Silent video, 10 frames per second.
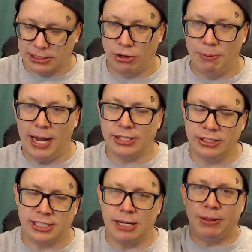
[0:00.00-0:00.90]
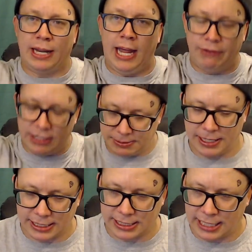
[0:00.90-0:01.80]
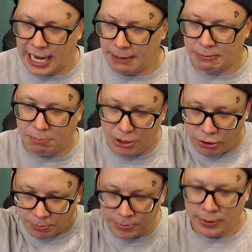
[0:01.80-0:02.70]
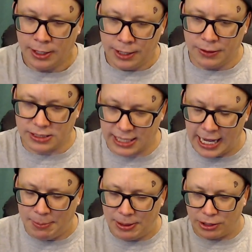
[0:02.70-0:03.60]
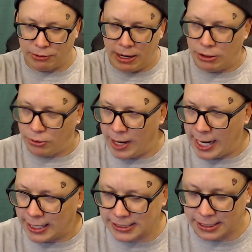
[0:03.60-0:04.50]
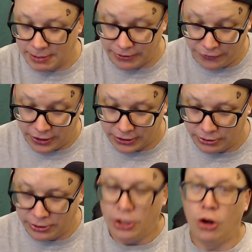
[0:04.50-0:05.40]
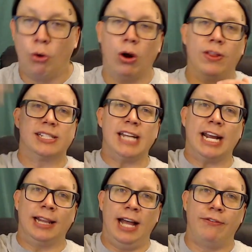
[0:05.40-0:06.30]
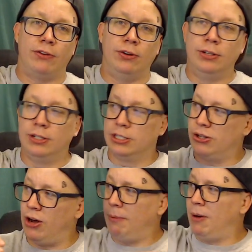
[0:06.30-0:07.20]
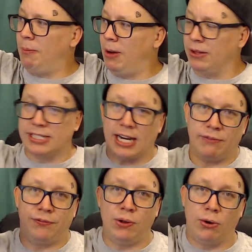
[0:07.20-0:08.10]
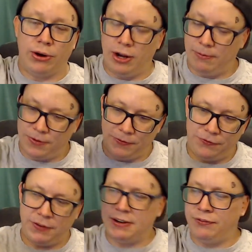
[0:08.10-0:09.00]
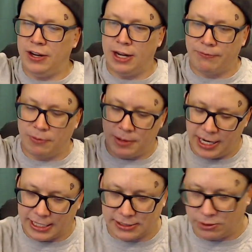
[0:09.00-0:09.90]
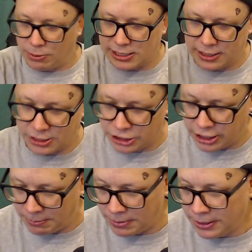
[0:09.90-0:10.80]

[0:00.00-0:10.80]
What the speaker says: So imagine just something heavy getting slammed. Boom. They slam it and the ground cracks. And I'm like, fuck, dude, we're on the second level. So I'm on the second floor, you know, I'm 50 feet up from the rest of the gym.